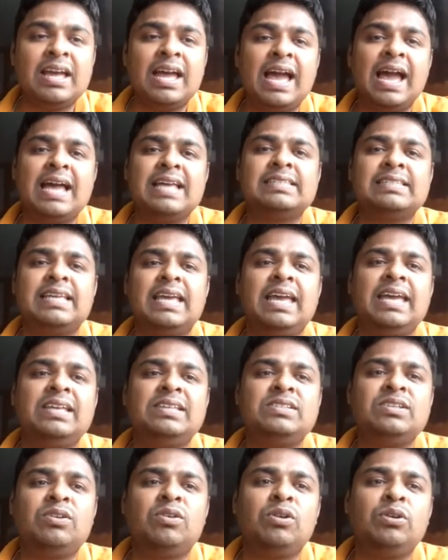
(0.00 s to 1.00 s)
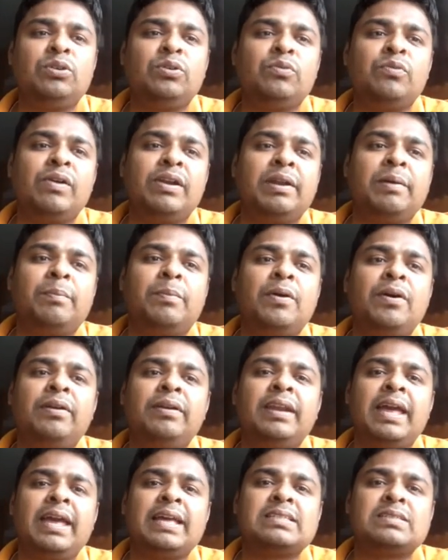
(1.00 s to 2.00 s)
as a is equal to 1
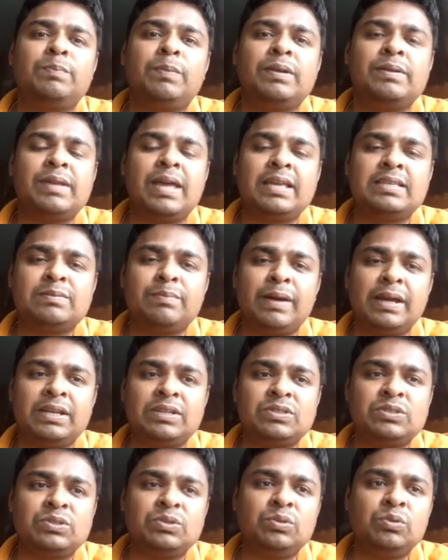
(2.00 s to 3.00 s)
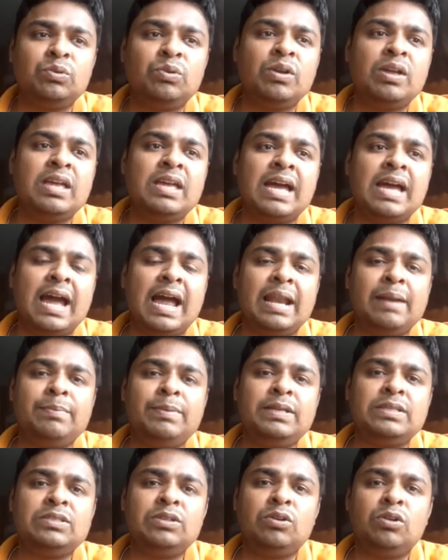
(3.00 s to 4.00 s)
upon x minus 2 and b
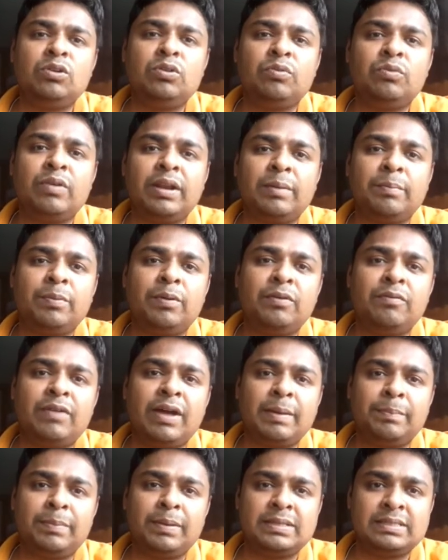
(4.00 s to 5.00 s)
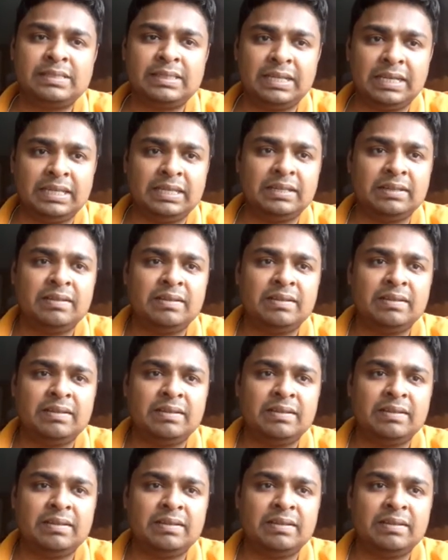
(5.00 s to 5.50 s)
is equal to 1 upon y plus 3.